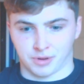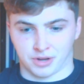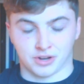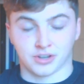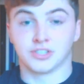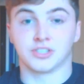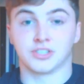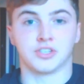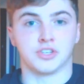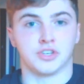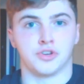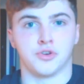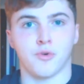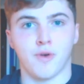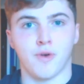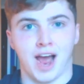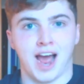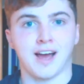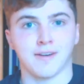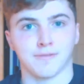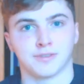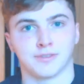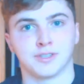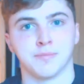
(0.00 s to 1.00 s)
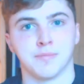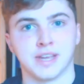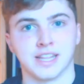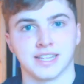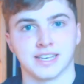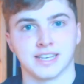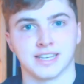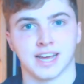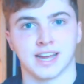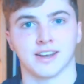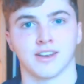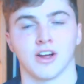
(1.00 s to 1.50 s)
because you have to
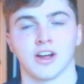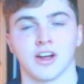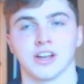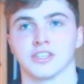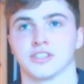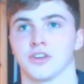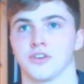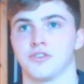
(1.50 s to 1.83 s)
meet the deadline.